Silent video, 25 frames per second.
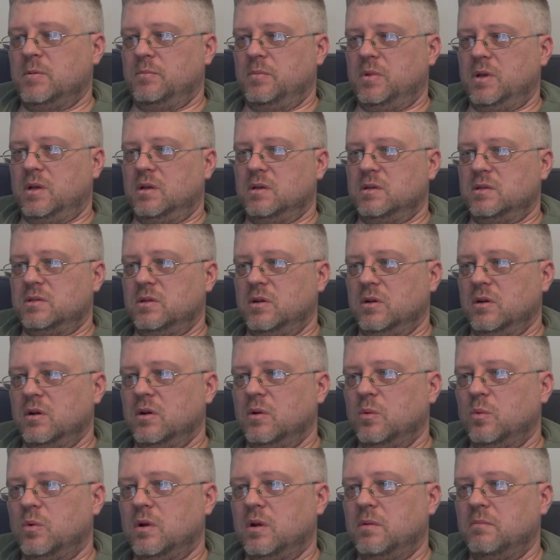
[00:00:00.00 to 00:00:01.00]
because they're
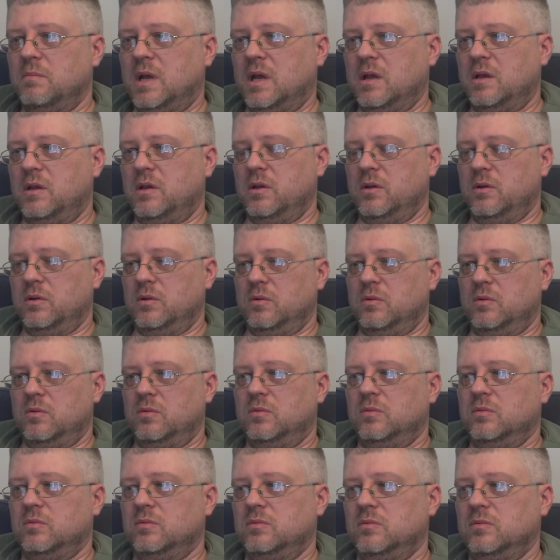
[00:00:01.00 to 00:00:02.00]
going to want to make
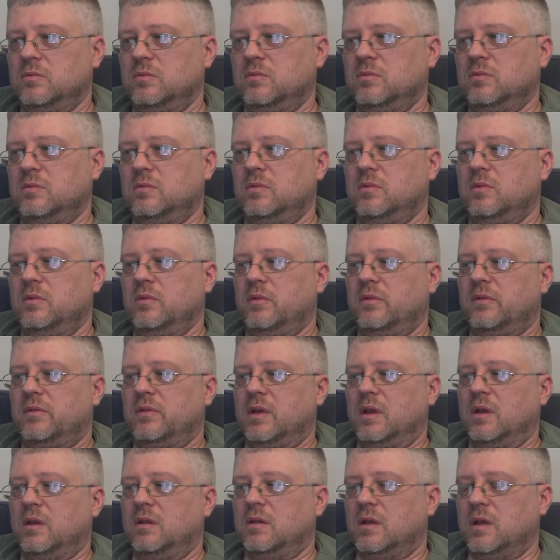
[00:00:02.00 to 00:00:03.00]
you
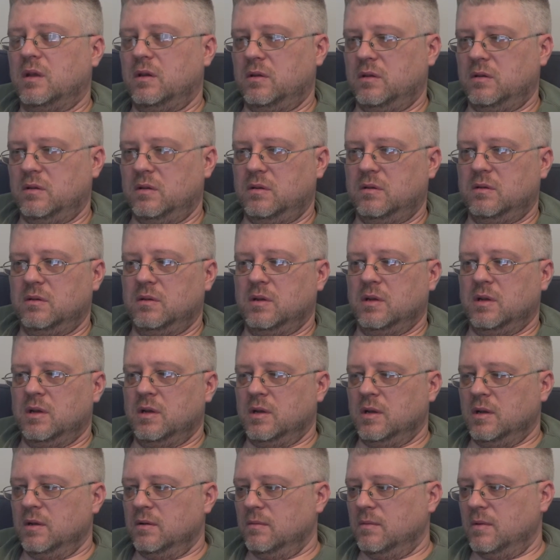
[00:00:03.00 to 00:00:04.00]
think that
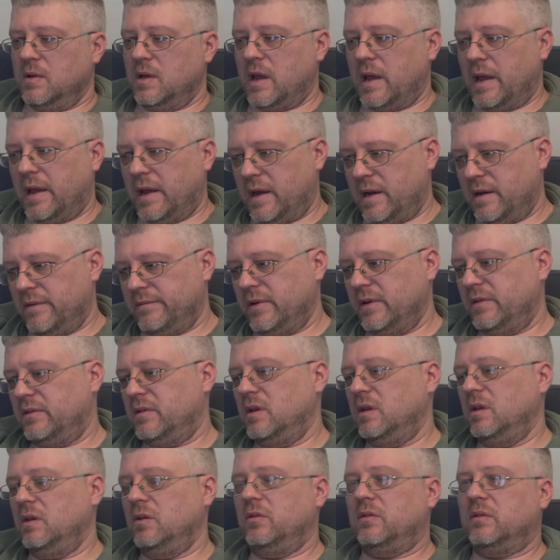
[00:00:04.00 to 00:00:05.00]

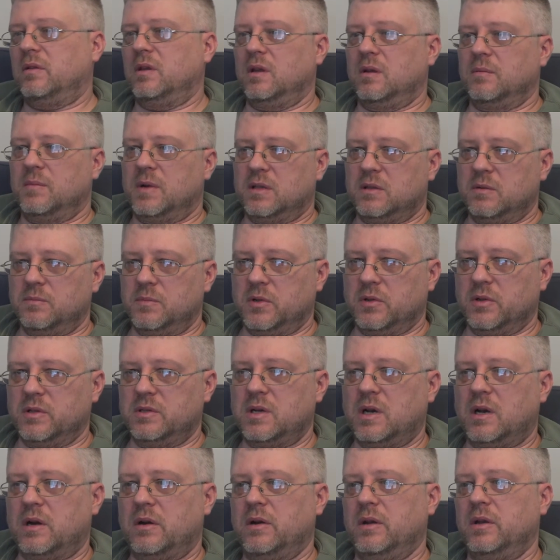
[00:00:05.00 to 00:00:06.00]
everything you think about the
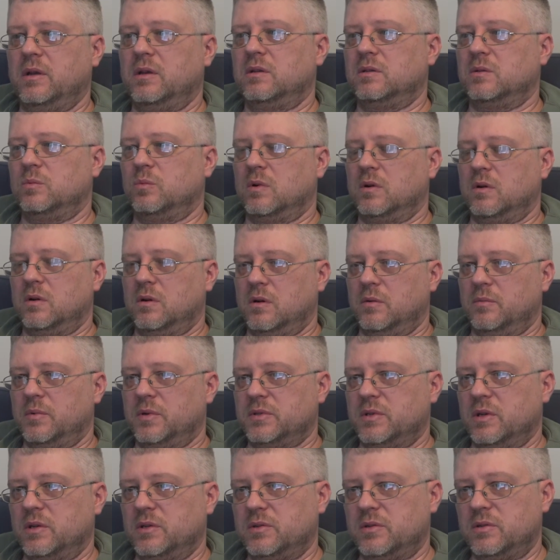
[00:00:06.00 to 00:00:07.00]
military is
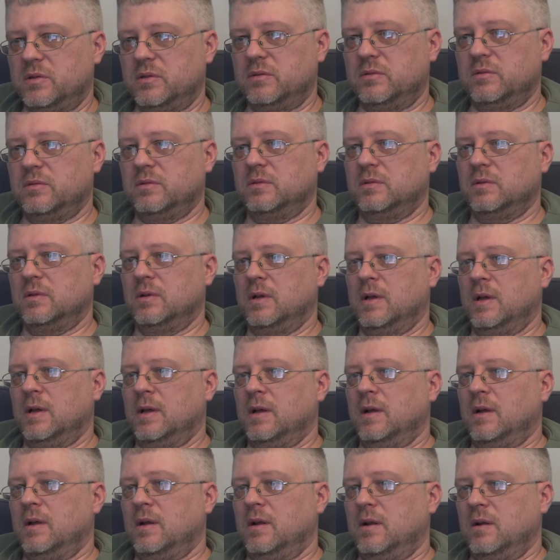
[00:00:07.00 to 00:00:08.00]
100% true.
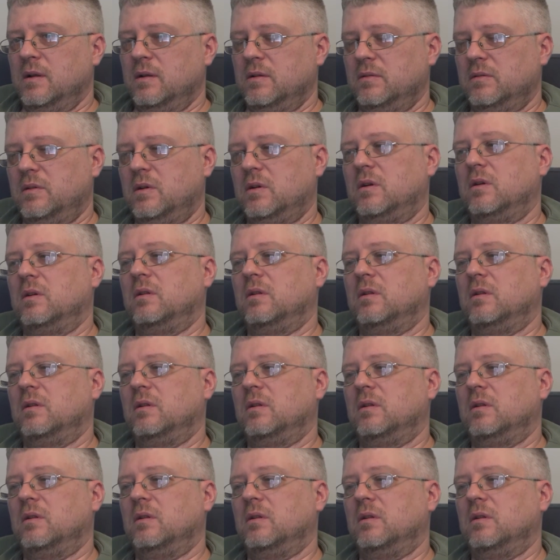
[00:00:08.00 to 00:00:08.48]
They're